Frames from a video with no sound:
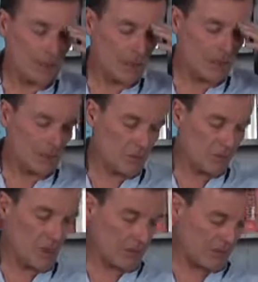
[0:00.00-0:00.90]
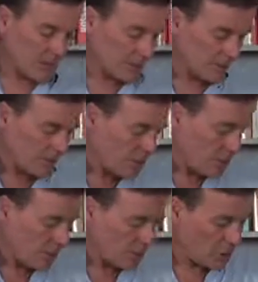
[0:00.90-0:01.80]
that does all the share investing?
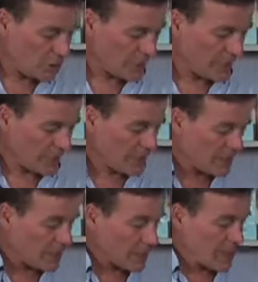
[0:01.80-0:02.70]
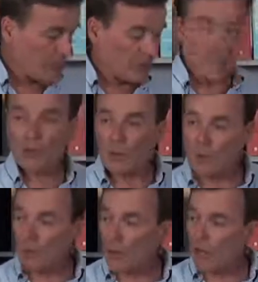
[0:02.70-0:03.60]
Berkshire Hathaway. Look, another
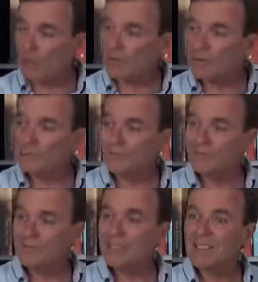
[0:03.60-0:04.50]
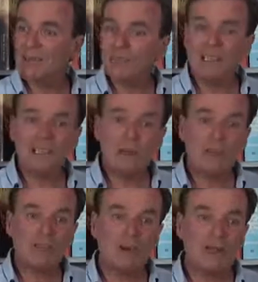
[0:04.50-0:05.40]
wealthy bloke. Is he really that
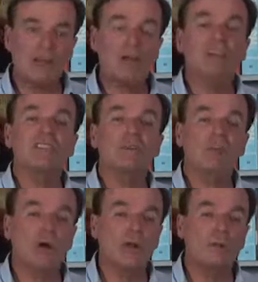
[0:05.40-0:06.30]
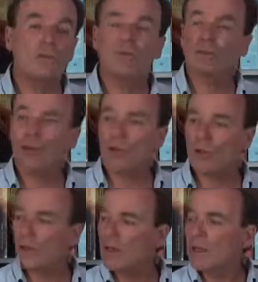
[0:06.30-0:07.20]
much smarter? No, he's just applied himself, learned a
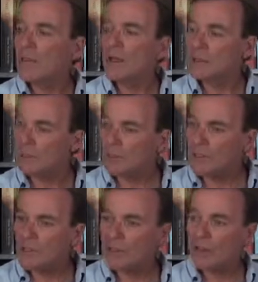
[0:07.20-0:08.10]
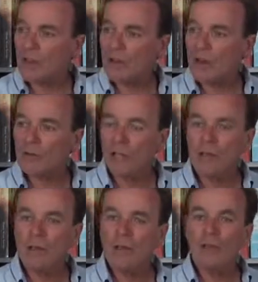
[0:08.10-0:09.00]
lot, made some good decisions over and over
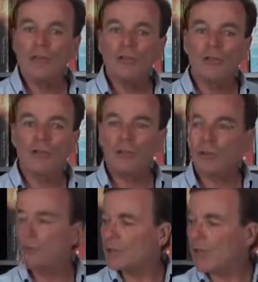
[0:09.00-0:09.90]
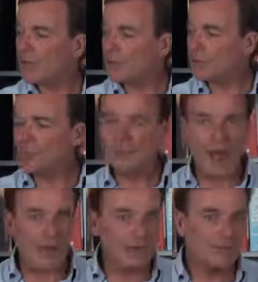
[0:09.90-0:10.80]
again. You too can do
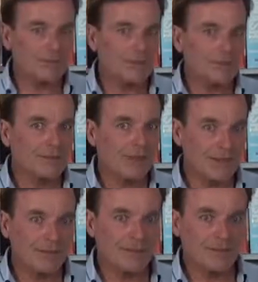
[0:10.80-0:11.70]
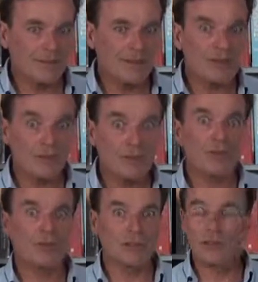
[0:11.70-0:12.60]
that. Yeah? You
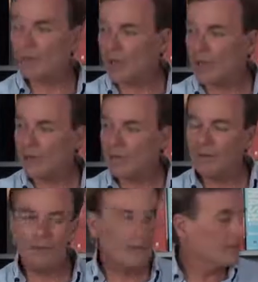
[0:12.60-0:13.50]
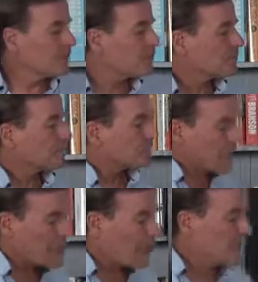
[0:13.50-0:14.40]
too can do that.
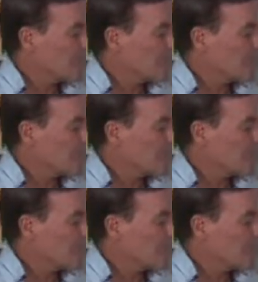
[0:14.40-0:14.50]
Anyway,